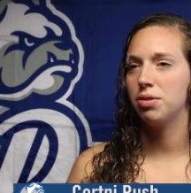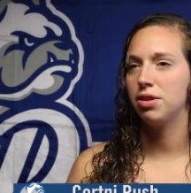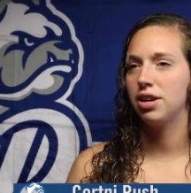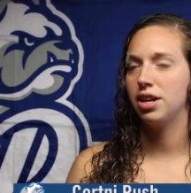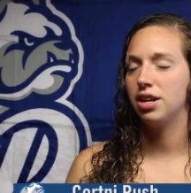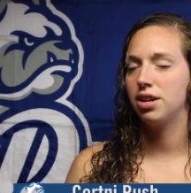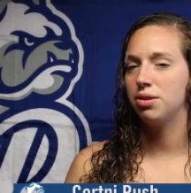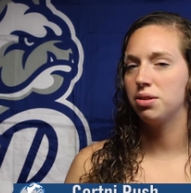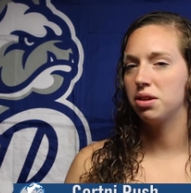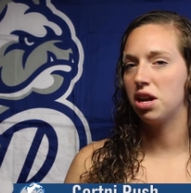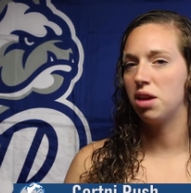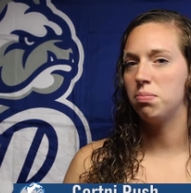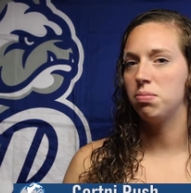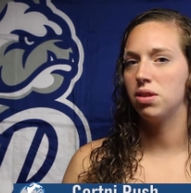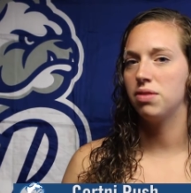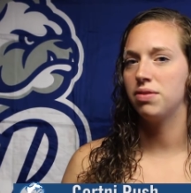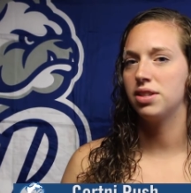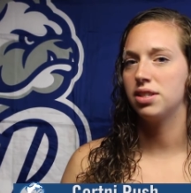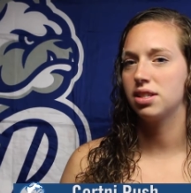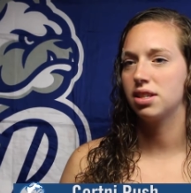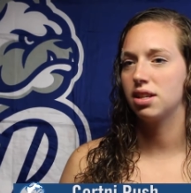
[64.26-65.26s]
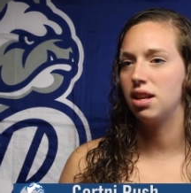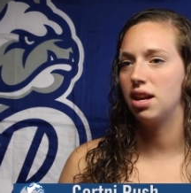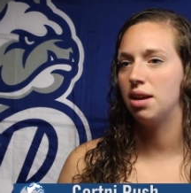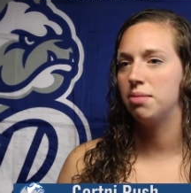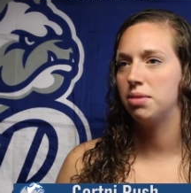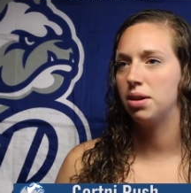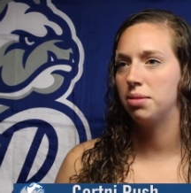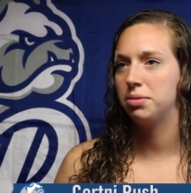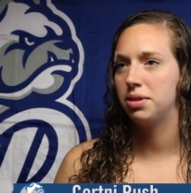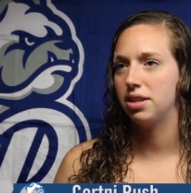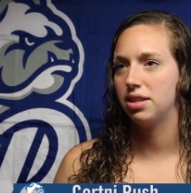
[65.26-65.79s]
Marino, a couple of us
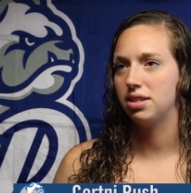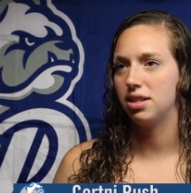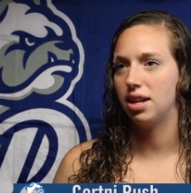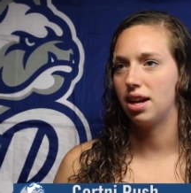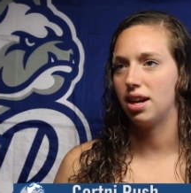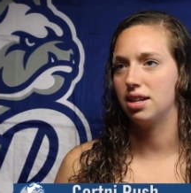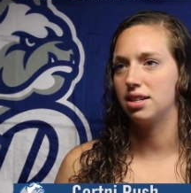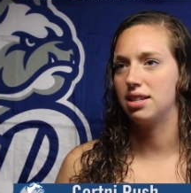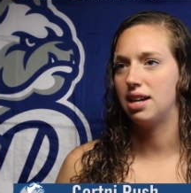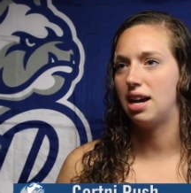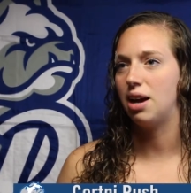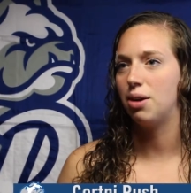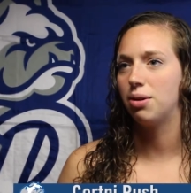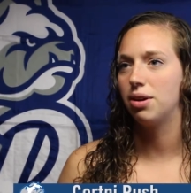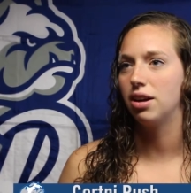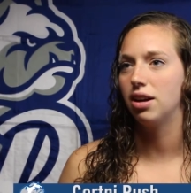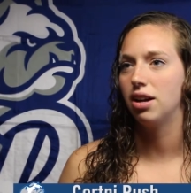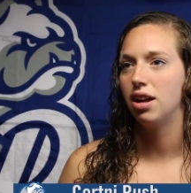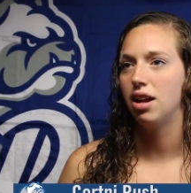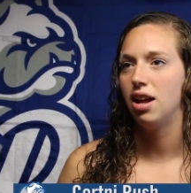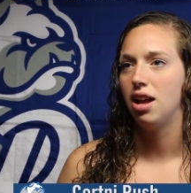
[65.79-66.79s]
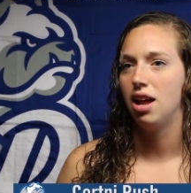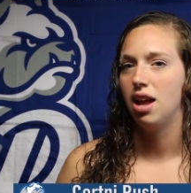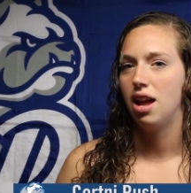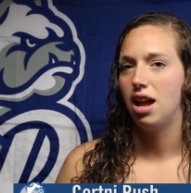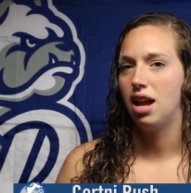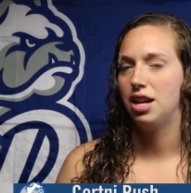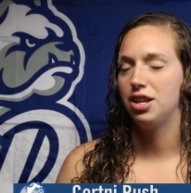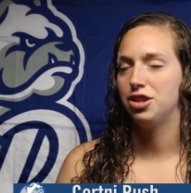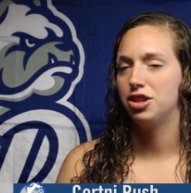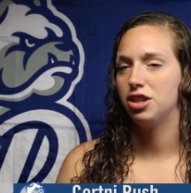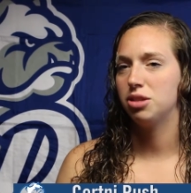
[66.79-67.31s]
climbed up to the second tower
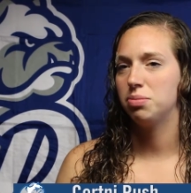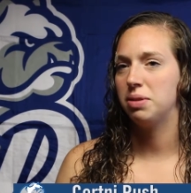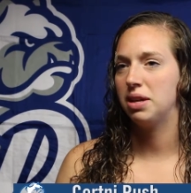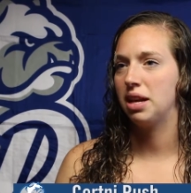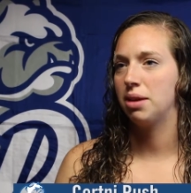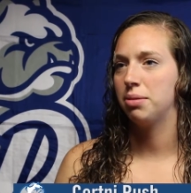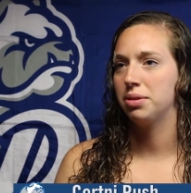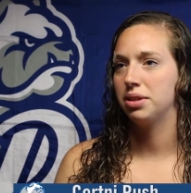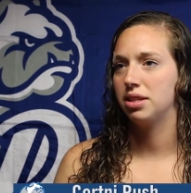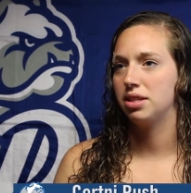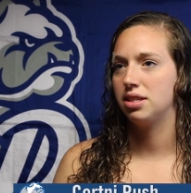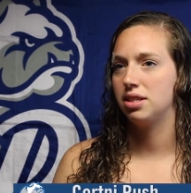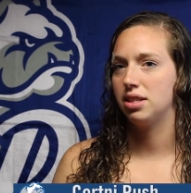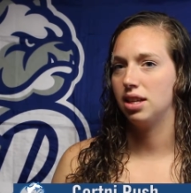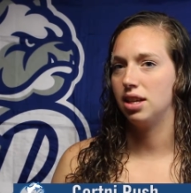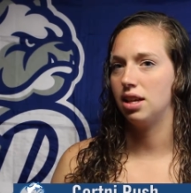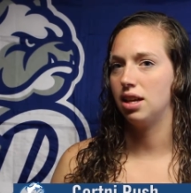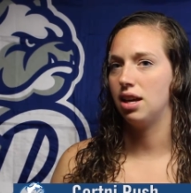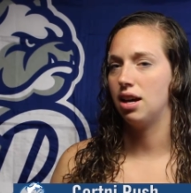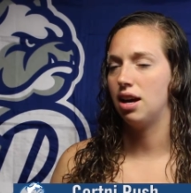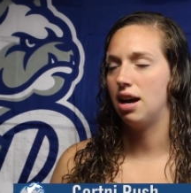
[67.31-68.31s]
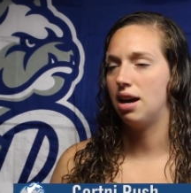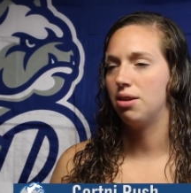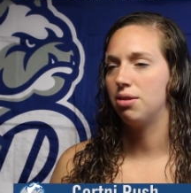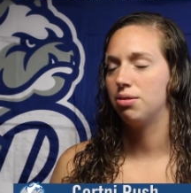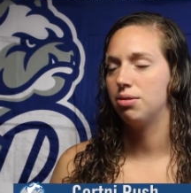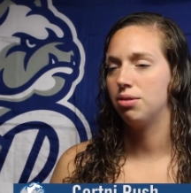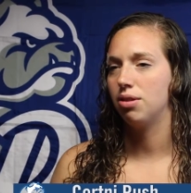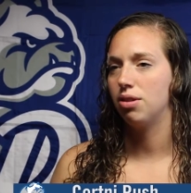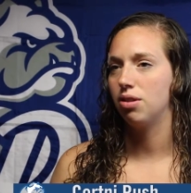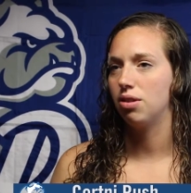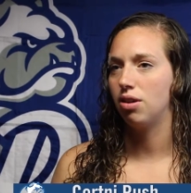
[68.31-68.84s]
and just being able to see
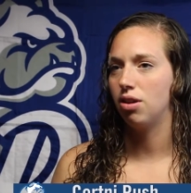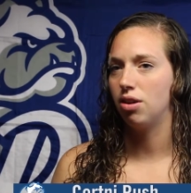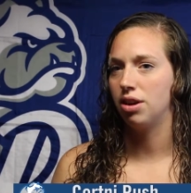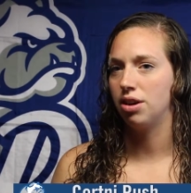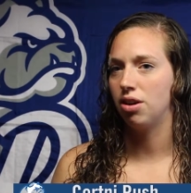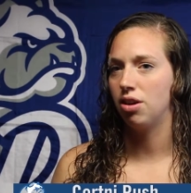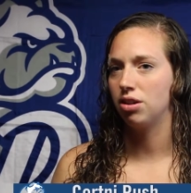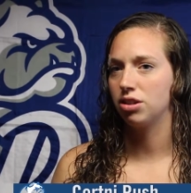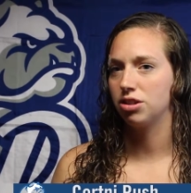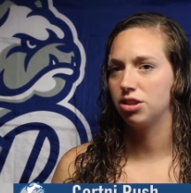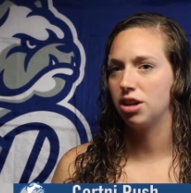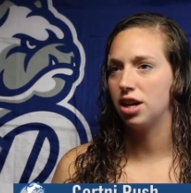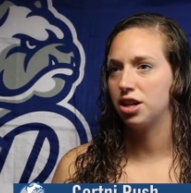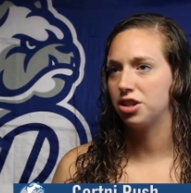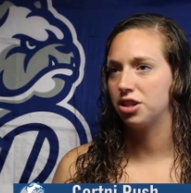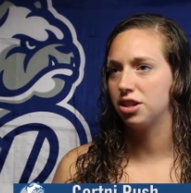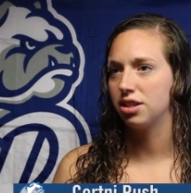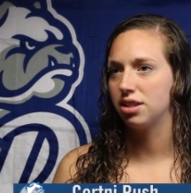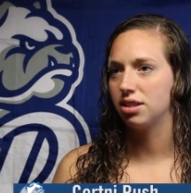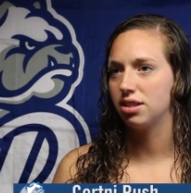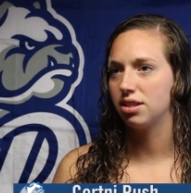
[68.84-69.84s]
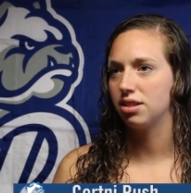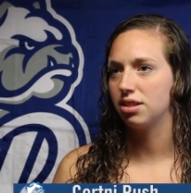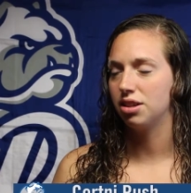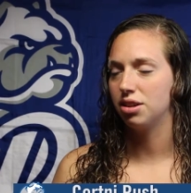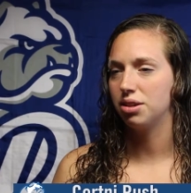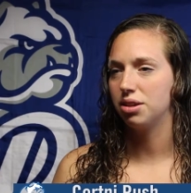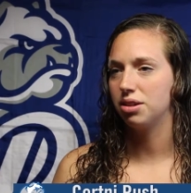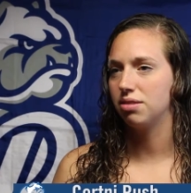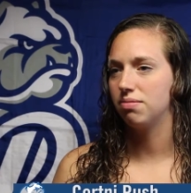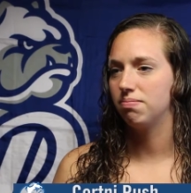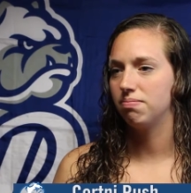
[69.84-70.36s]
out in all directions and you
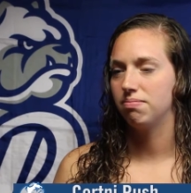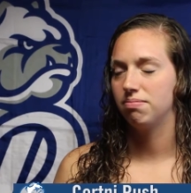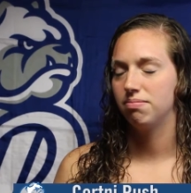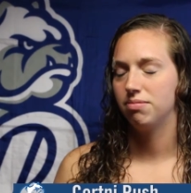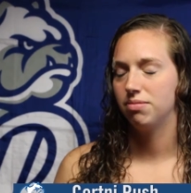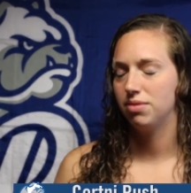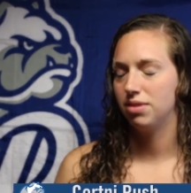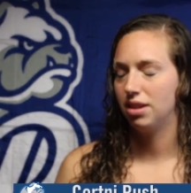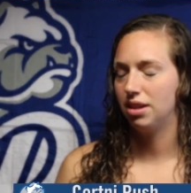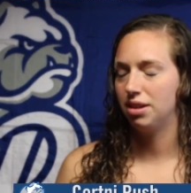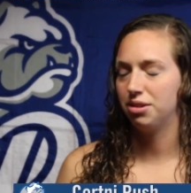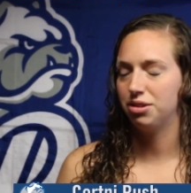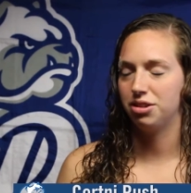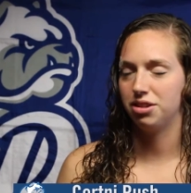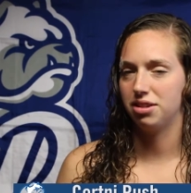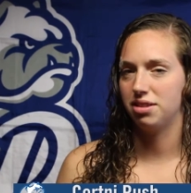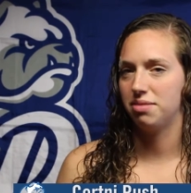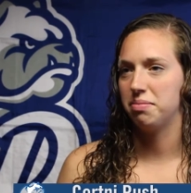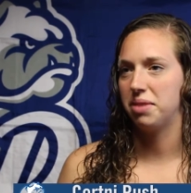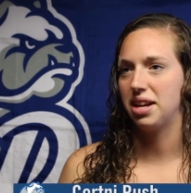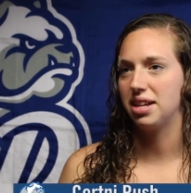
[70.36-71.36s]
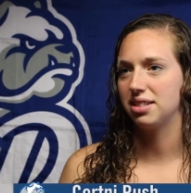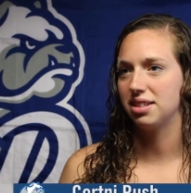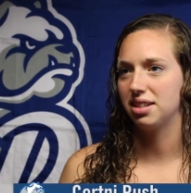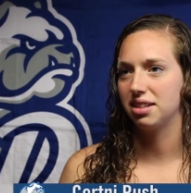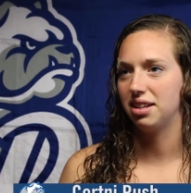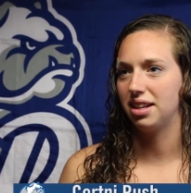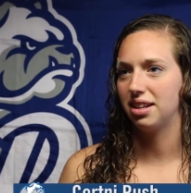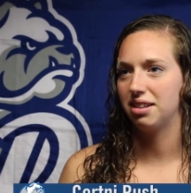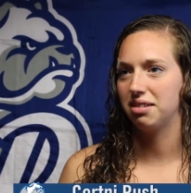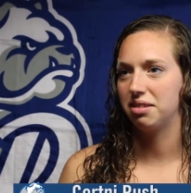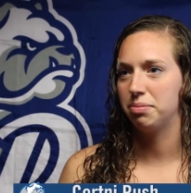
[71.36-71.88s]
could it was just amazing.
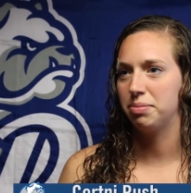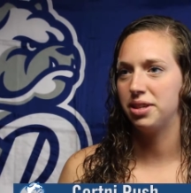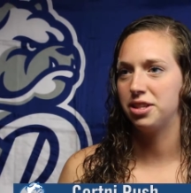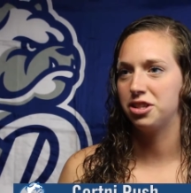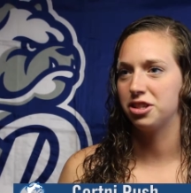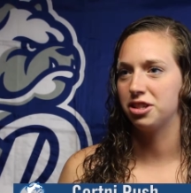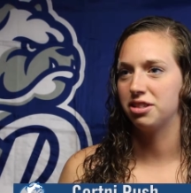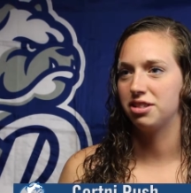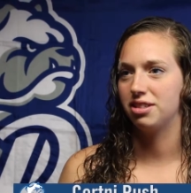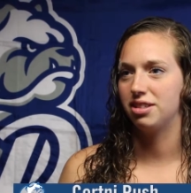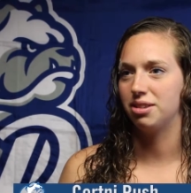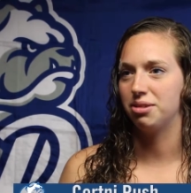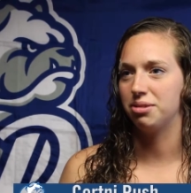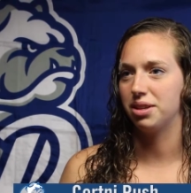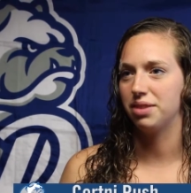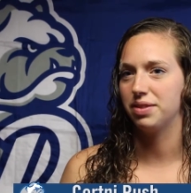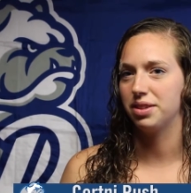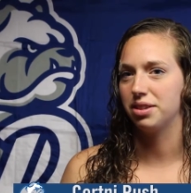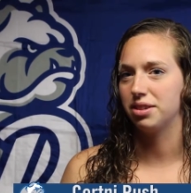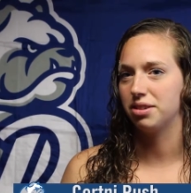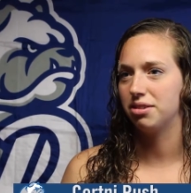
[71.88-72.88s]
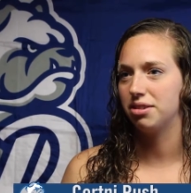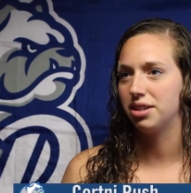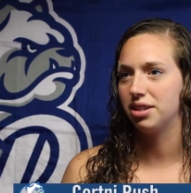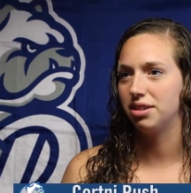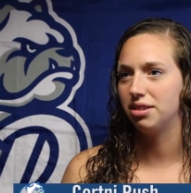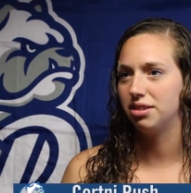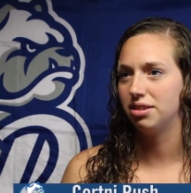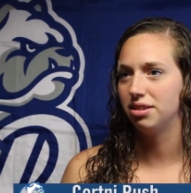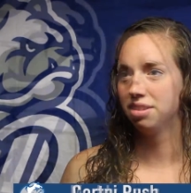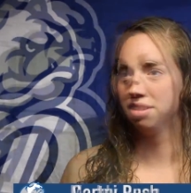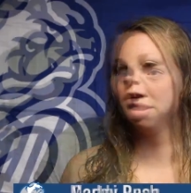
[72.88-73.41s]
Like the pictures don't even look real.